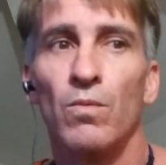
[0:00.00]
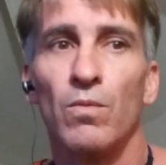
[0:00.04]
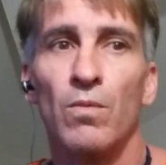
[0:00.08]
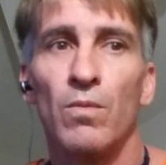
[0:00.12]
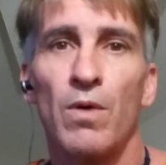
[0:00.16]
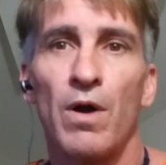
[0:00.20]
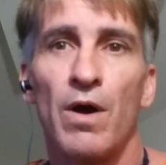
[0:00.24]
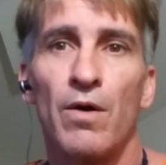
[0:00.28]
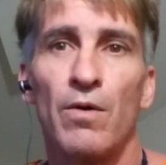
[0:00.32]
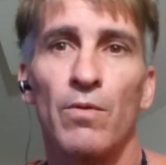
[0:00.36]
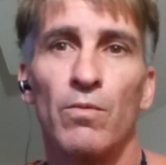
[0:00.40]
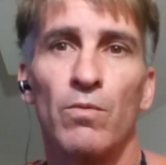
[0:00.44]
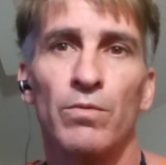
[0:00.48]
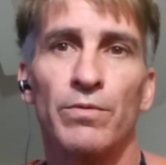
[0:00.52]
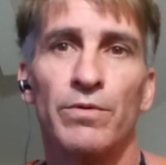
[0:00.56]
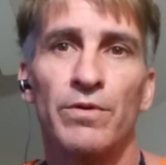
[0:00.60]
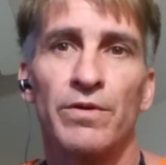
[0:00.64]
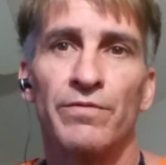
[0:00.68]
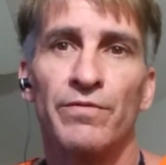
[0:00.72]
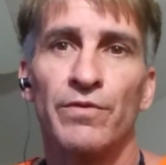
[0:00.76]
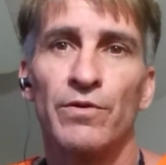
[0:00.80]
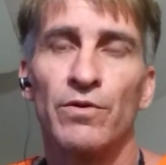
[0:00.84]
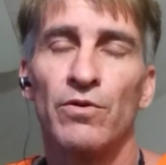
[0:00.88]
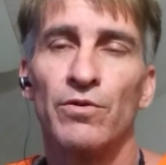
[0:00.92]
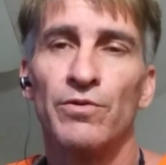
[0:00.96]
how
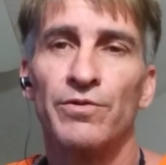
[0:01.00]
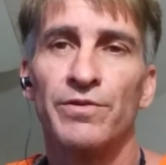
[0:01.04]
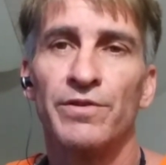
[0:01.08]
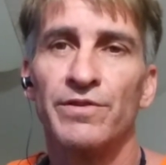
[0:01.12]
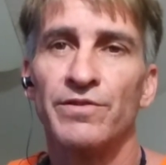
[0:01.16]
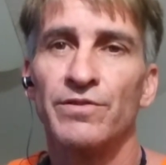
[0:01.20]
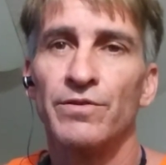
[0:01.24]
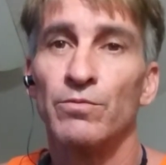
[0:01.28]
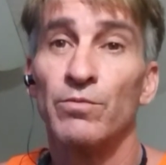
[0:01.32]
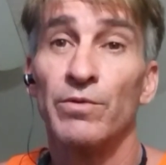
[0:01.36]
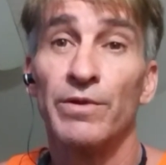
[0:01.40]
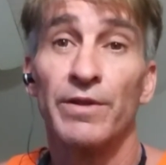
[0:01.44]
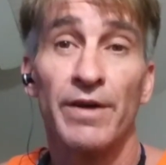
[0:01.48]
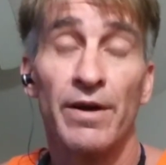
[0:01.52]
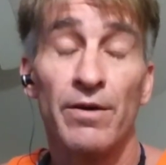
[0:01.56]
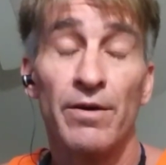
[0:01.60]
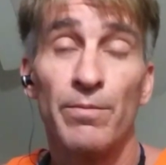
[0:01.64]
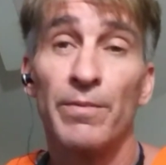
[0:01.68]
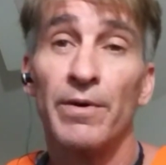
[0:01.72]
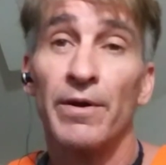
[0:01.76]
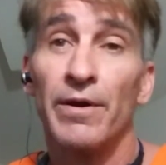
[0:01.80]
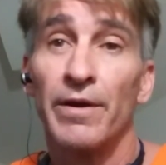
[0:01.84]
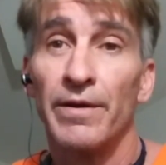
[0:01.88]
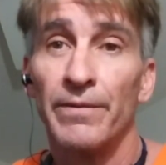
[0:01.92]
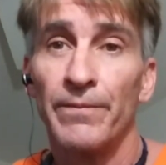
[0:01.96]
difficult is it without
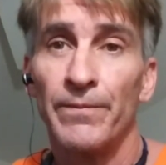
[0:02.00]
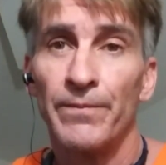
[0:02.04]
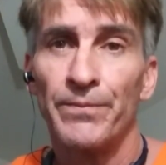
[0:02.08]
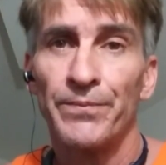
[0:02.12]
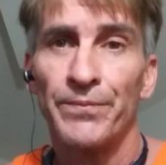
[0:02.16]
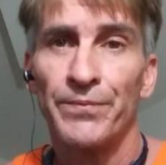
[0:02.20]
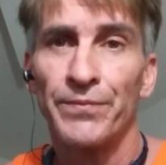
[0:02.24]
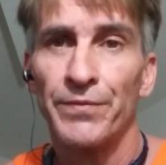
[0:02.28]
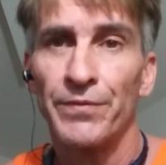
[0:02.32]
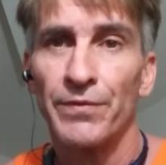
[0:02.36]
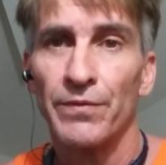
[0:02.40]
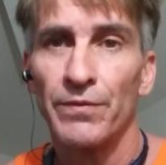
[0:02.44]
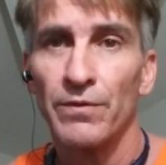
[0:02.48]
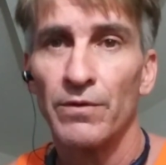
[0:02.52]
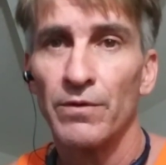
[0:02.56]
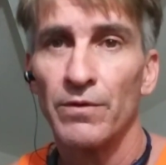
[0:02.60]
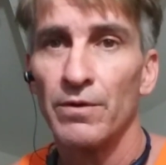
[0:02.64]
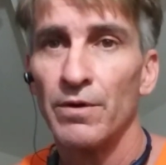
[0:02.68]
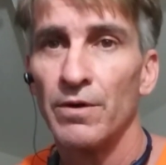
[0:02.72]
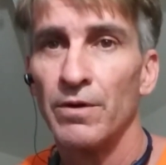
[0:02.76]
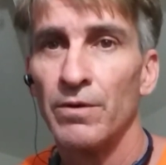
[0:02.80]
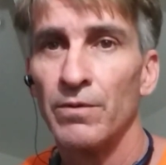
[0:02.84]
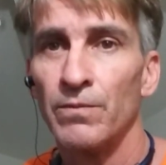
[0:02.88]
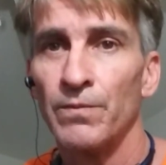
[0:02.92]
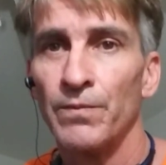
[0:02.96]
money? You
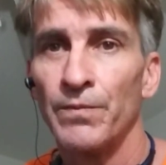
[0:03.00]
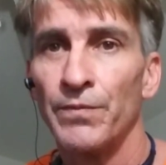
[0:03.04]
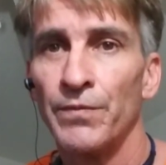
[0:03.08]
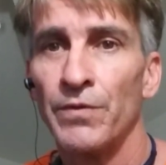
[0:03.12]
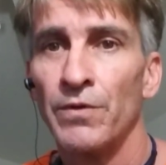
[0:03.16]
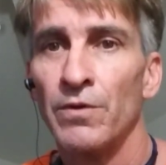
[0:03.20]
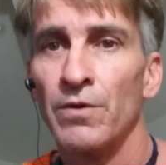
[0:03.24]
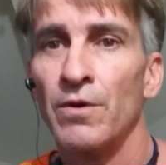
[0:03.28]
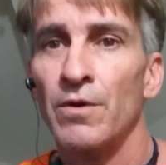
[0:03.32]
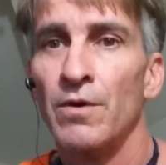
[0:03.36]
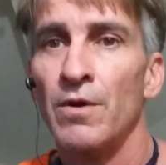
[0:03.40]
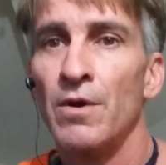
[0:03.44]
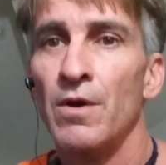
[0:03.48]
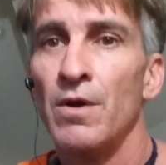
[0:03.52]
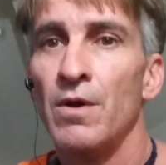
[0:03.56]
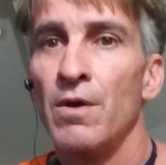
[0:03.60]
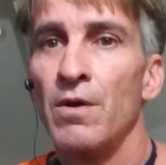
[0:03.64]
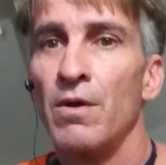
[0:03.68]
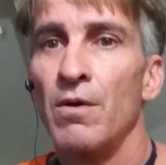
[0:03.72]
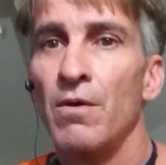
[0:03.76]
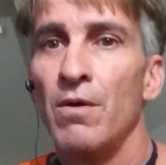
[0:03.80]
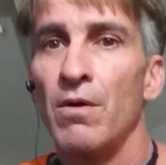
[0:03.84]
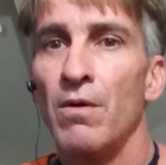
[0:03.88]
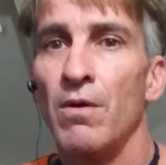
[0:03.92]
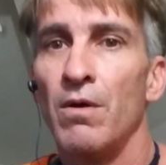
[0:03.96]

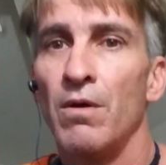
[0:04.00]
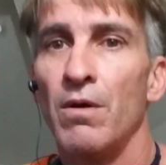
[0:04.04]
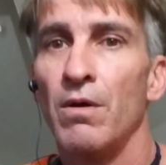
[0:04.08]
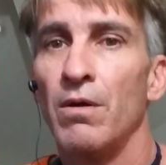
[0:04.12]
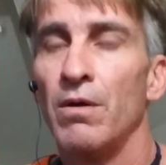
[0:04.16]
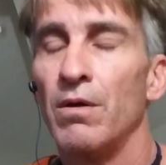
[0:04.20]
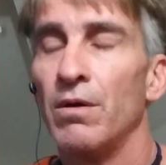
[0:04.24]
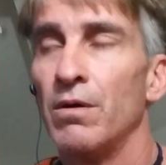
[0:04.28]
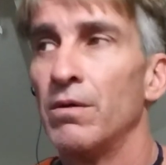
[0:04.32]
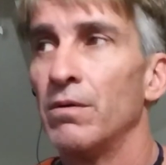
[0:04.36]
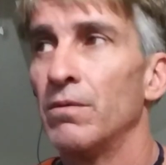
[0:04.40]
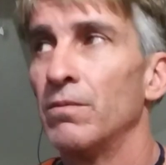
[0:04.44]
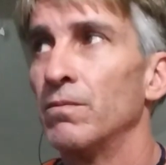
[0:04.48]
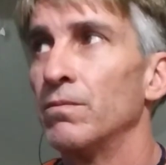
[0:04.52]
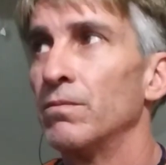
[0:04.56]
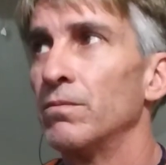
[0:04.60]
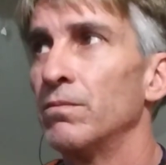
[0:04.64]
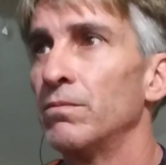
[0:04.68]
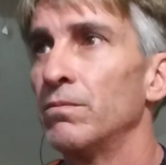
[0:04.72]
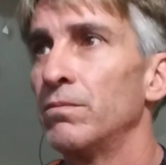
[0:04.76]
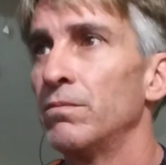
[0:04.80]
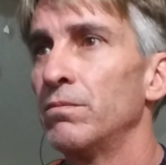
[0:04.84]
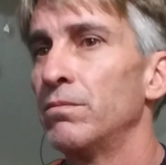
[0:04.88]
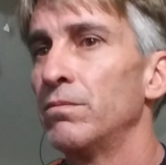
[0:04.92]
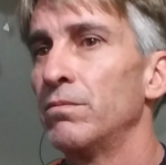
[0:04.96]
know,
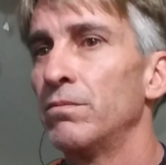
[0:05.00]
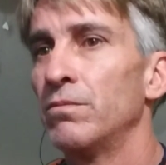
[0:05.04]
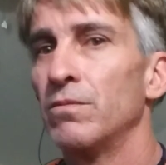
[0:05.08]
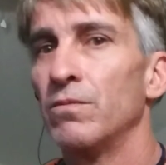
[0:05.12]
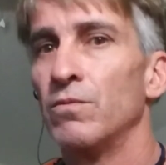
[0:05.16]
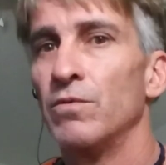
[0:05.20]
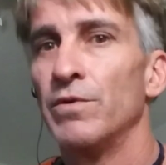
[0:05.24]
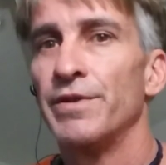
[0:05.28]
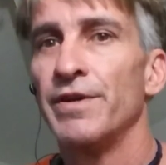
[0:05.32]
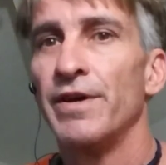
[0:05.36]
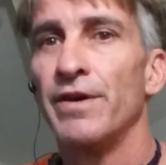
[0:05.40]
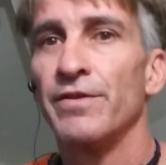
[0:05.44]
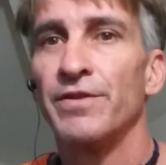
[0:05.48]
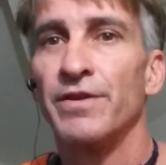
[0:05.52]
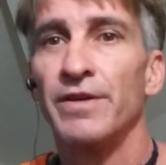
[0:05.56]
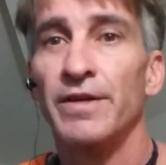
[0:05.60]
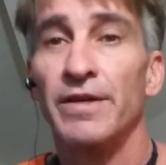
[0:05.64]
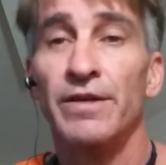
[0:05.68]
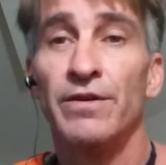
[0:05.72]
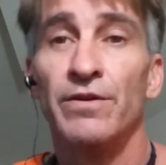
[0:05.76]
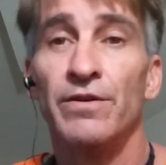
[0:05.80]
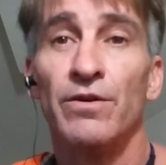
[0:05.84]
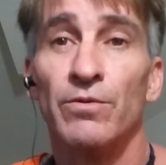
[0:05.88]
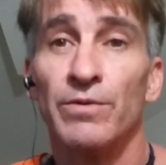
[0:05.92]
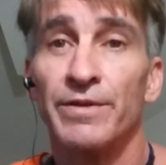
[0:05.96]
without the
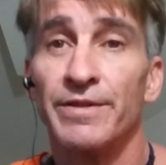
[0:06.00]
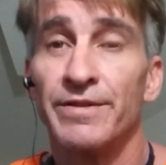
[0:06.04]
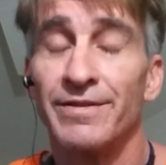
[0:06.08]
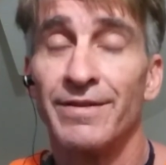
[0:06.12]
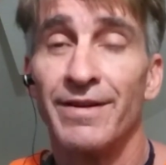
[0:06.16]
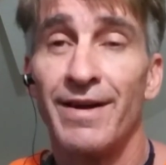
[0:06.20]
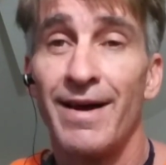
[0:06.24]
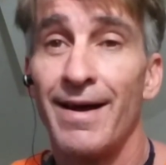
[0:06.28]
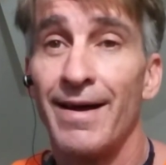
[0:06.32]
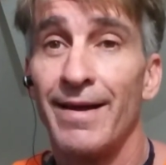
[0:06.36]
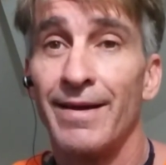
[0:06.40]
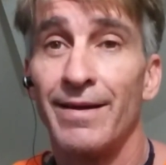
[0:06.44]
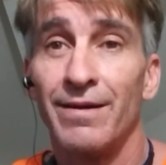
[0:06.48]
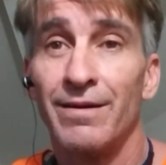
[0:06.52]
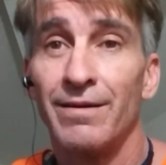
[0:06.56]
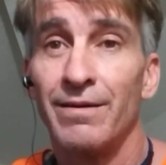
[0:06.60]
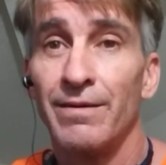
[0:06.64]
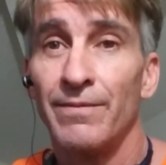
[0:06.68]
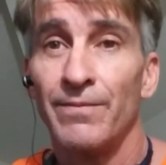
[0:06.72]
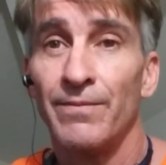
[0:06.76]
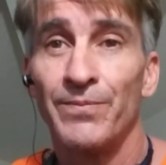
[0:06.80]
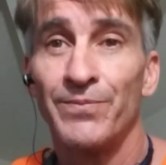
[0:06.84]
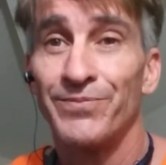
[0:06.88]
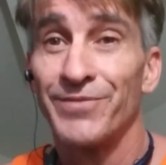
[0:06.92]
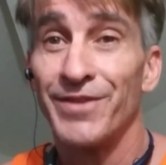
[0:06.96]
ego, it's not.
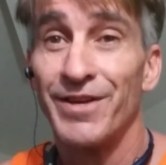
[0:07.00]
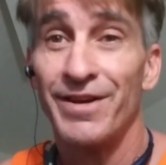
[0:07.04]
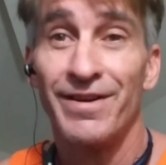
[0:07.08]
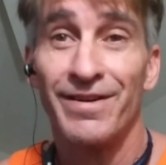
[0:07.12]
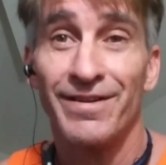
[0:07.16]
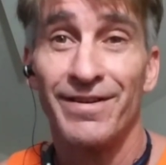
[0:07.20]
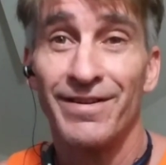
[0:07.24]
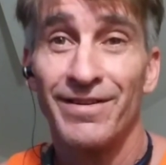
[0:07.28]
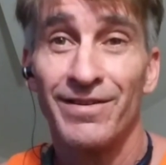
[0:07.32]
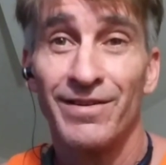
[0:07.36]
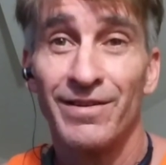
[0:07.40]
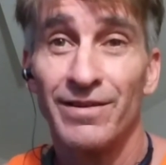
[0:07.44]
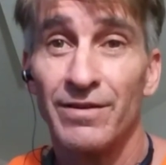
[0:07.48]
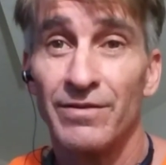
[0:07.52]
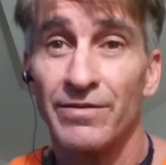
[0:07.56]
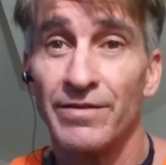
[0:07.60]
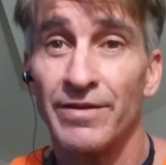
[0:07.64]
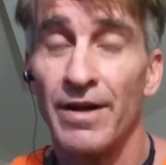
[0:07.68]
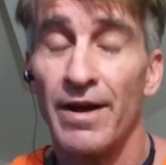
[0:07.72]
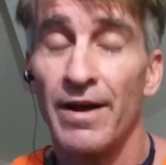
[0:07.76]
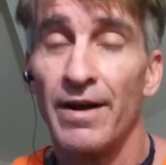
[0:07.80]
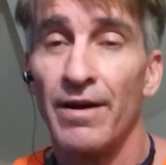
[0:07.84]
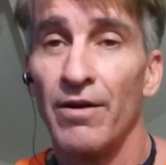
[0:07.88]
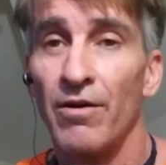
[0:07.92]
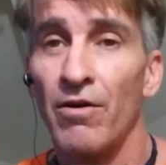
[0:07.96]
It's
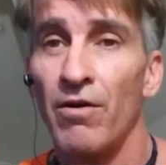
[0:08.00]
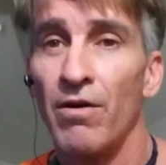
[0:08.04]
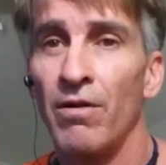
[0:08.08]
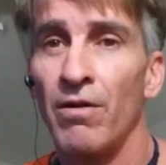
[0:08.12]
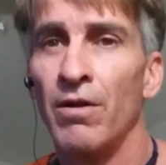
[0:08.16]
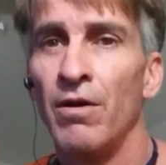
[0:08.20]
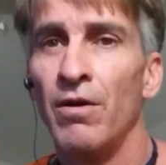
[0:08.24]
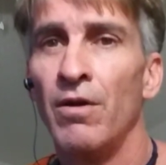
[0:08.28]
not at all.